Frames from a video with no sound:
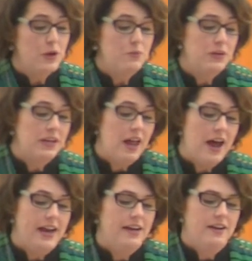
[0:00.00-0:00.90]
we would
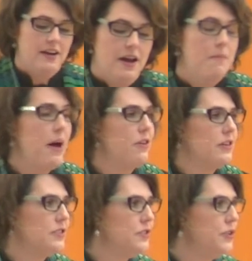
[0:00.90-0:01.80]
like about
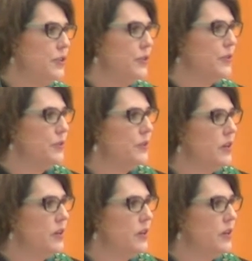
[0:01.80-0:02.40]
us too.